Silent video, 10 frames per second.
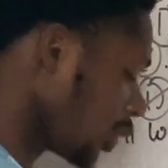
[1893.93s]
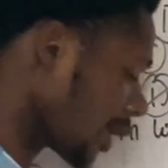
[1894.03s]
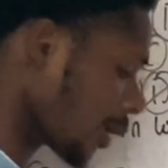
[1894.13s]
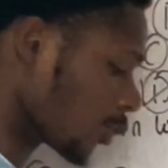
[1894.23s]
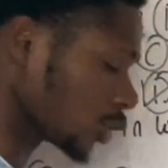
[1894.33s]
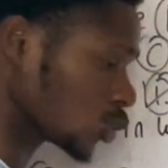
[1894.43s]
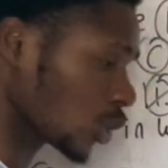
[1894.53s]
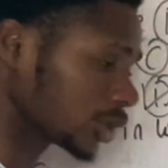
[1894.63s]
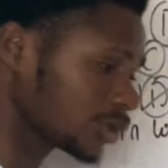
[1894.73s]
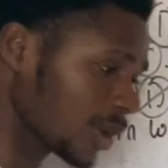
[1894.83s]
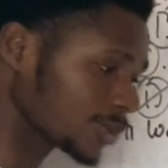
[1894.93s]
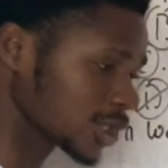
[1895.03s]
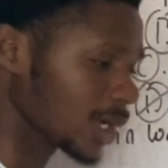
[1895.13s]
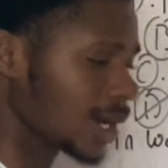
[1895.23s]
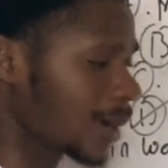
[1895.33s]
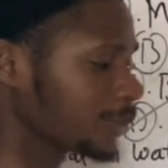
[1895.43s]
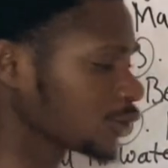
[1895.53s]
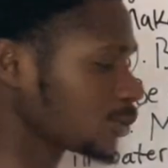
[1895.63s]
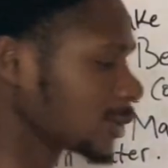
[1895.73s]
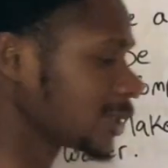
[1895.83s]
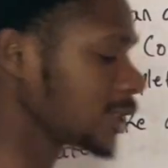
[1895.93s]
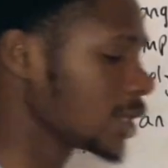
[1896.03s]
9.1 grams approximately.